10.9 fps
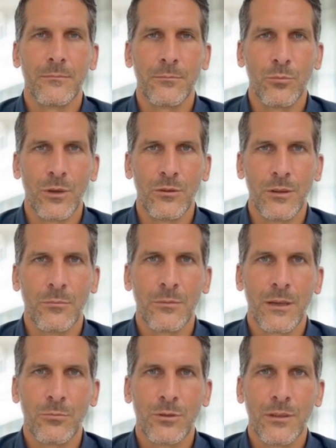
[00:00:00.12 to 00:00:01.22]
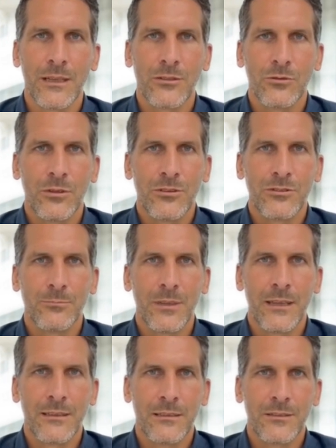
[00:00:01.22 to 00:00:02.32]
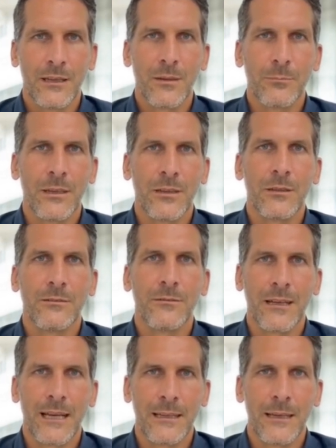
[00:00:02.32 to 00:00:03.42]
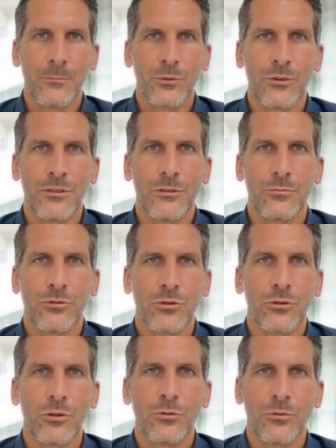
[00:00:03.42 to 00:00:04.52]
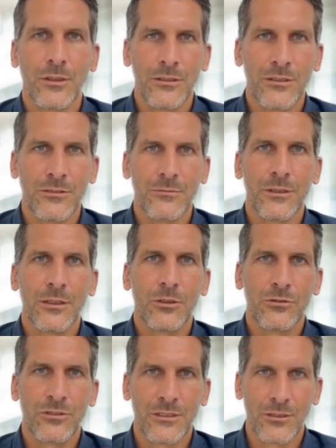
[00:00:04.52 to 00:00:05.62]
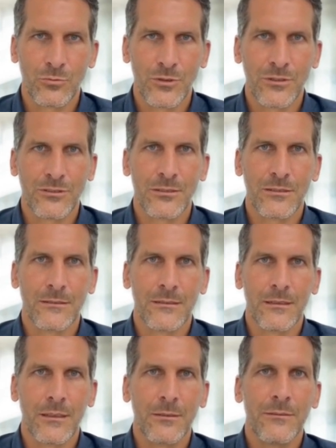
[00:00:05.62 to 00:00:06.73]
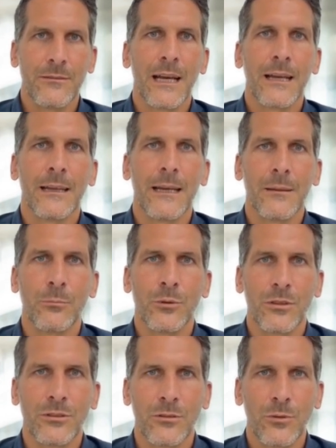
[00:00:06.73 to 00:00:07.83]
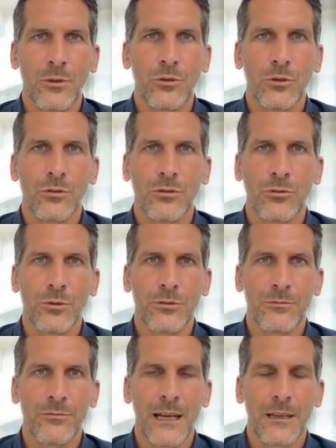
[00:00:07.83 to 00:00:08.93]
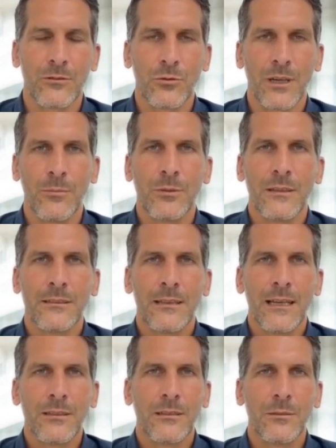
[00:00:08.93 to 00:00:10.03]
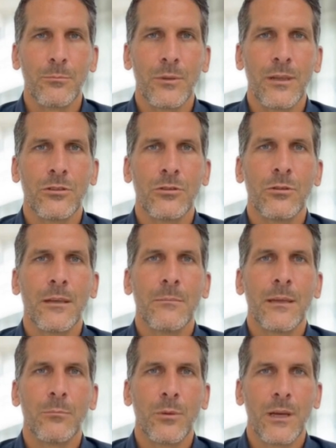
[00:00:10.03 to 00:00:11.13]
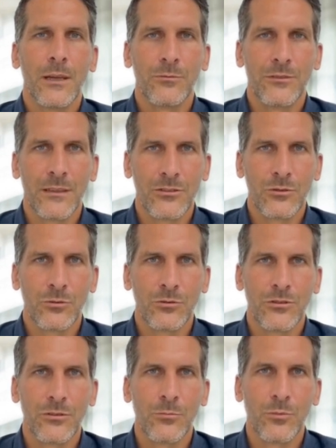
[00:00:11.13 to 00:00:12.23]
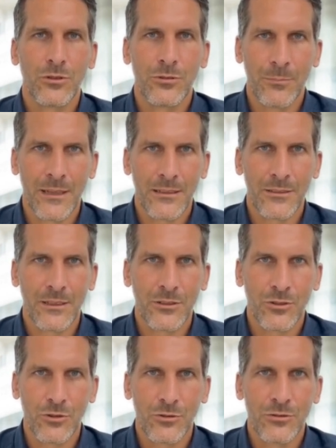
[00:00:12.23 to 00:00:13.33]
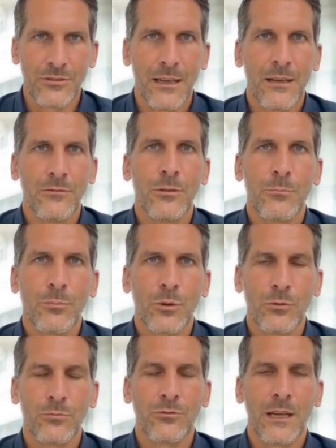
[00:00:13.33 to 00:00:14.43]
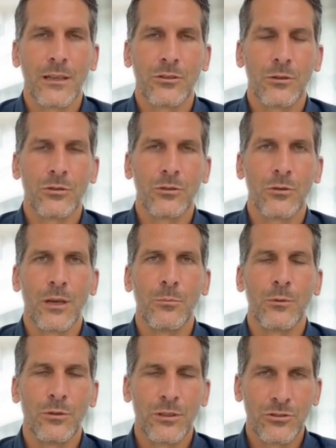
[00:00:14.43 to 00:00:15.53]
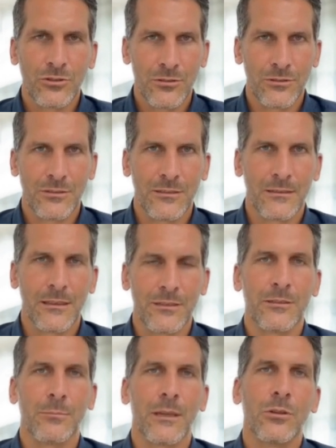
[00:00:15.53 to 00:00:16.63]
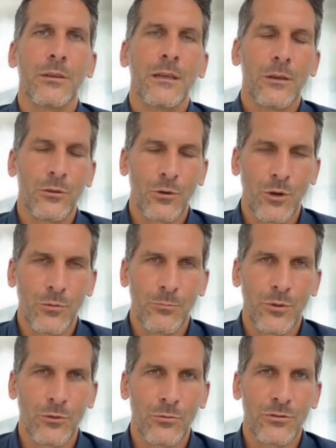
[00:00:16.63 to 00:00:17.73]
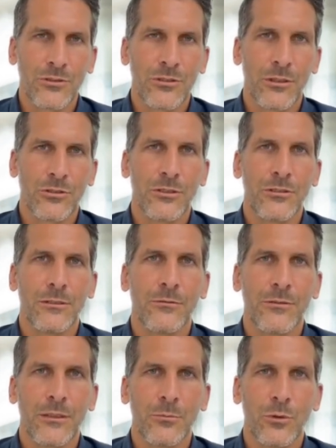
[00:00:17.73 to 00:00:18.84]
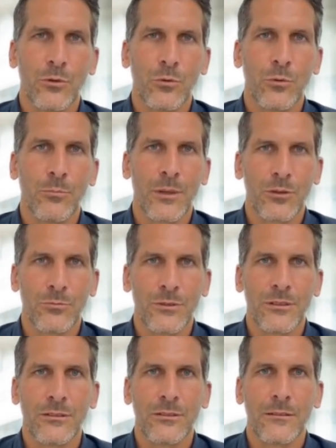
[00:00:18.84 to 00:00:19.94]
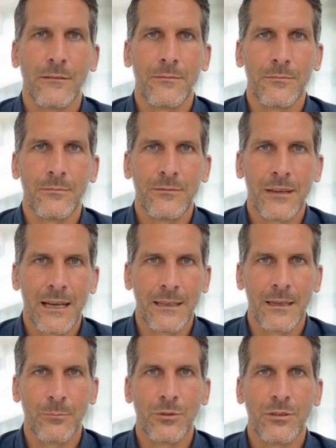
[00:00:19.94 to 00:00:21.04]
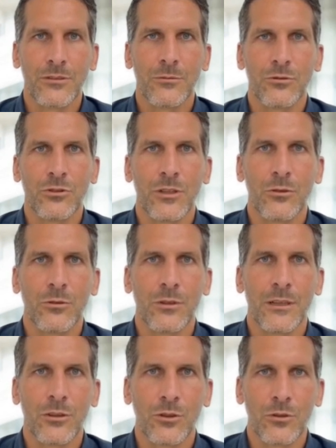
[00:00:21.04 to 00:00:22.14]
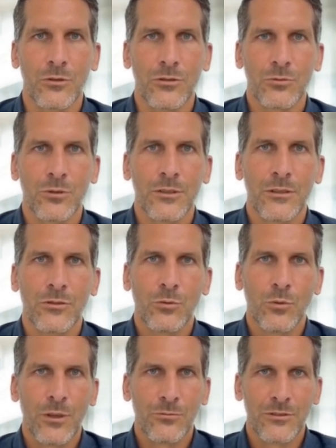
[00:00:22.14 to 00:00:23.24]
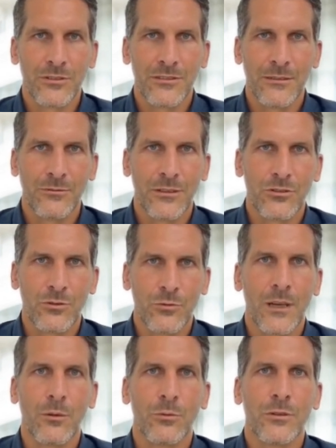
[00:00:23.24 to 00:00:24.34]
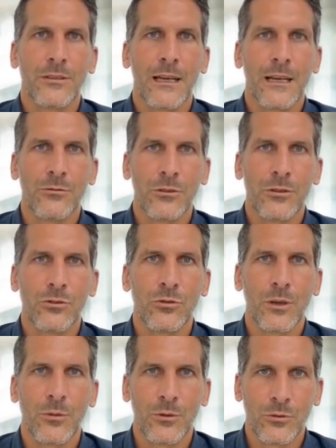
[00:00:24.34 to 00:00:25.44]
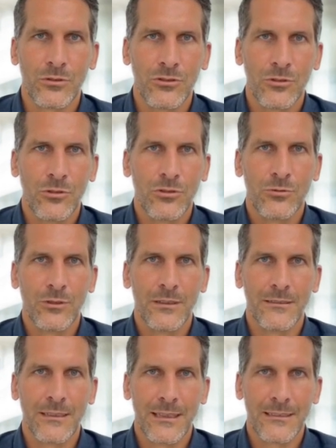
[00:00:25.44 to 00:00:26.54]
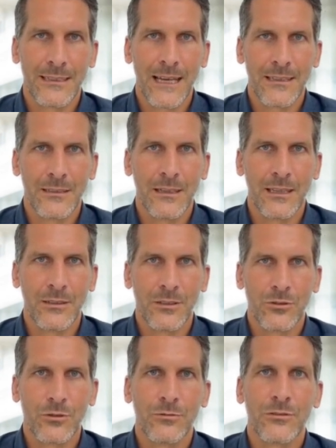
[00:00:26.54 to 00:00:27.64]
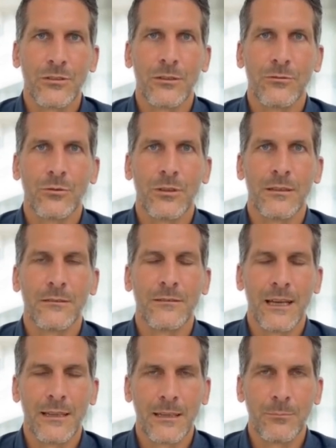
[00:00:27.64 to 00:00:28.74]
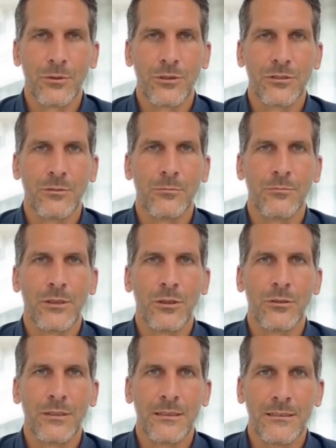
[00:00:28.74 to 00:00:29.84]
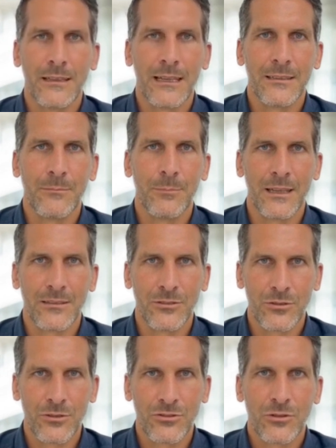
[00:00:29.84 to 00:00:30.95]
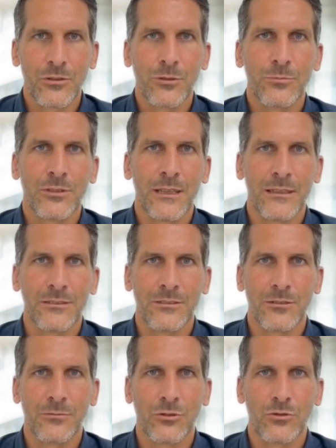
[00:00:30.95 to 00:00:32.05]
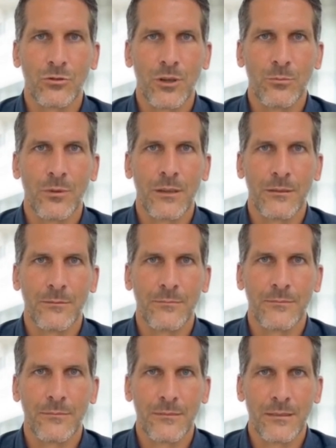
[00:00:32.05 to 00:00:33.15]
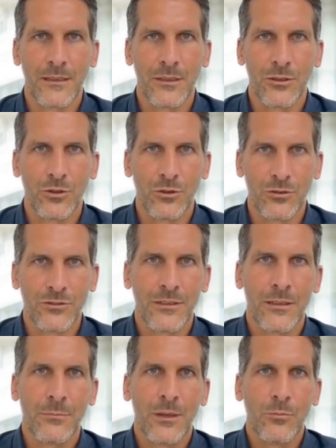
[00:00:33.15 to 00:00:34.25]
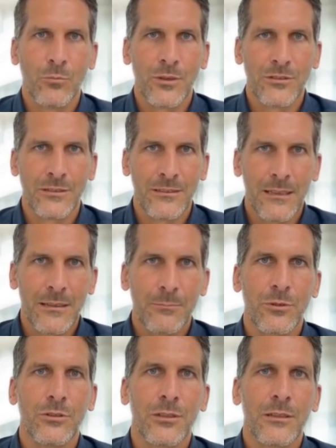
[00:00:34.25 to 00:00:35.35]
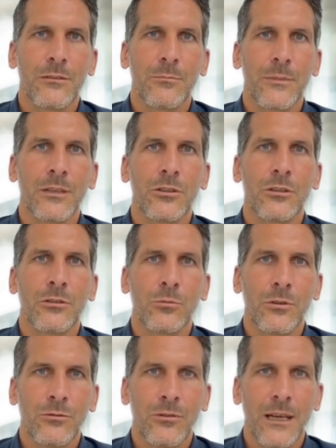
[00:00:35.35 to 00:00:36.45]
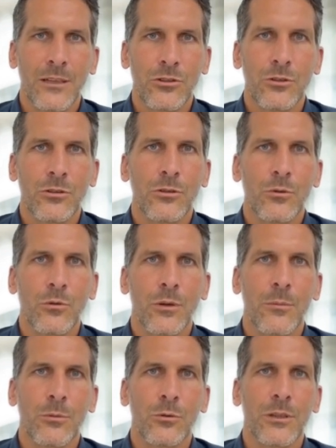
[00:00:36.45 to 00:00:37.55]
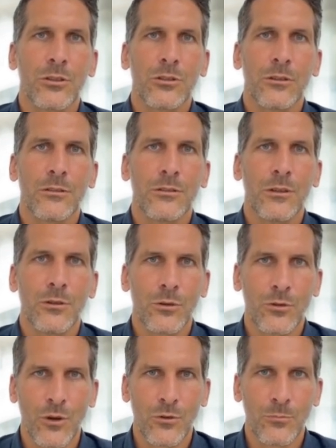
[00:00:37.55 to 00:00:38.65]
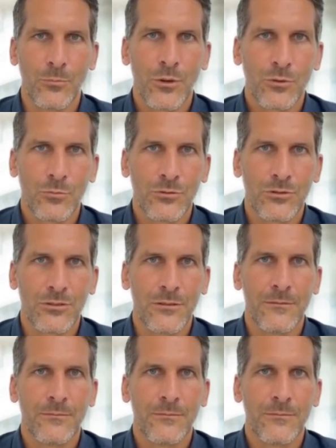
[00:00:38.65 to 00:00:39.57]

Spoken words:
Welcome. I would like to explain the topic of fat embolism to you in this video sequence. A fat embolism occurs when fat droplets enter the bloodstream and block vessels, which mainly occurs after bone fractures or operations, especially on long bones such as the femur or pelvis. Fat embolism generally occurs within 12 to 72 hours after the trauma or surgery. The exact likelihood of suffering a fat embolism varies and depends on the circumstances of the trauma. It occurs in about 1 to 10% of patients with fractures or operations on the long bones.